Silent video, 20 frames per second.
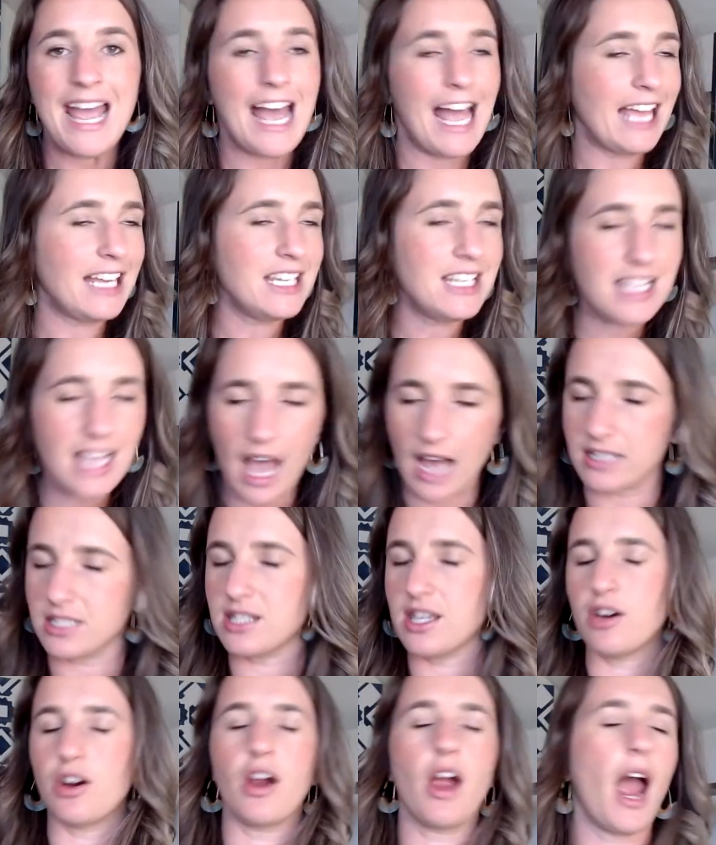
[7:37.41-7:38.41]
And yes,
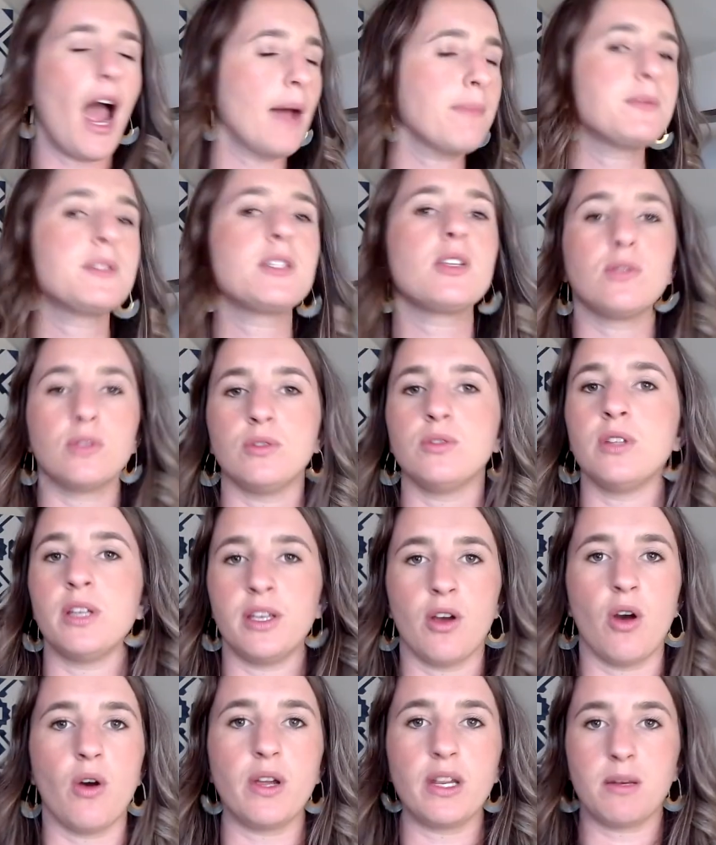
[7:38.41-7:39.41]
there are absolutely
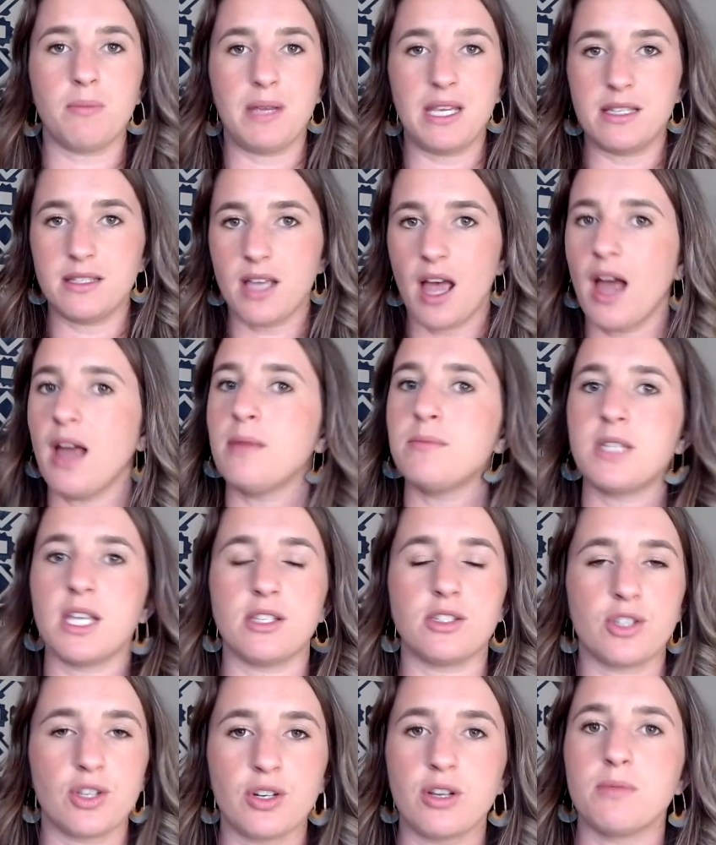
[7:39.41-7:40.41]
going to be times
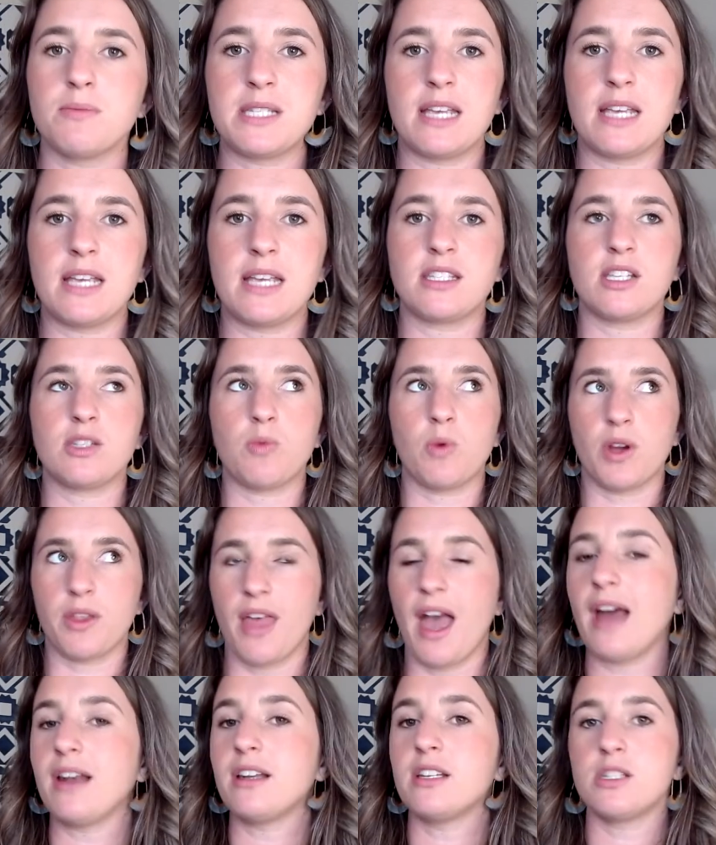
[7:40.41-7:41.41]
and circumstances where
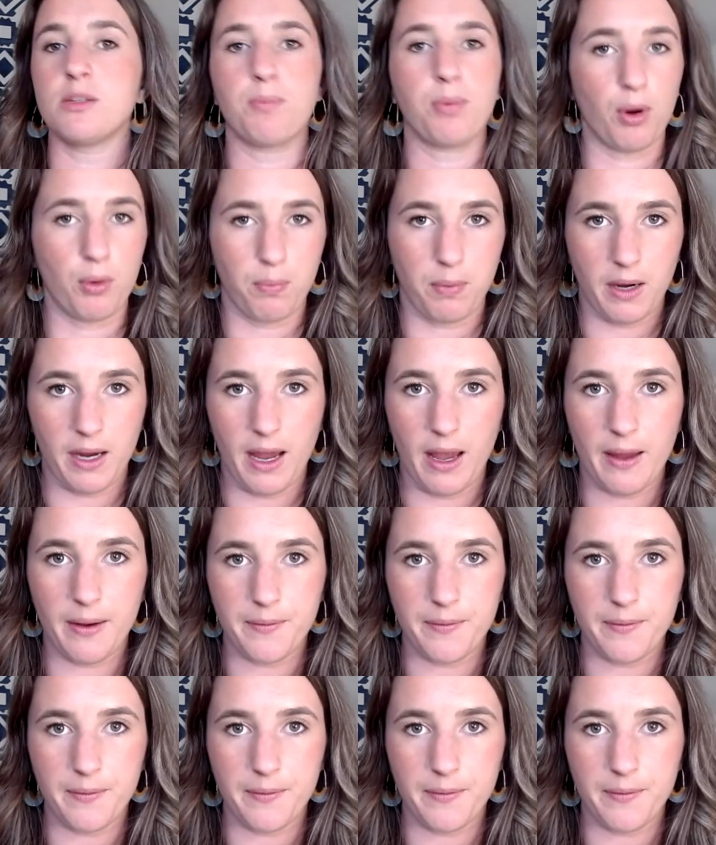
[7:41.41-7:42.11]
that is appropriate.